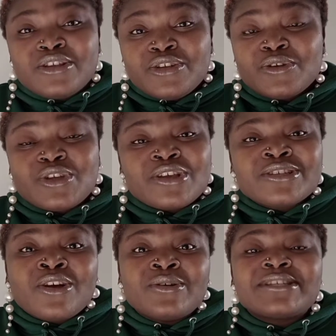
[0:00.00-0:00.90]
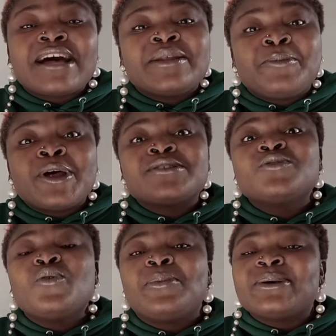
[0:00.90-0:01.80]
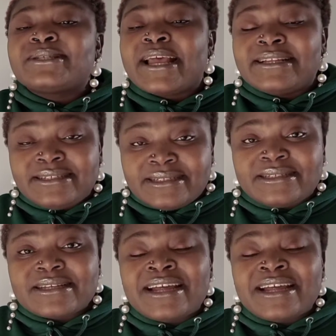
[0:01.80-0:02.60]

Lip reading: you know, just contact the person who posted it,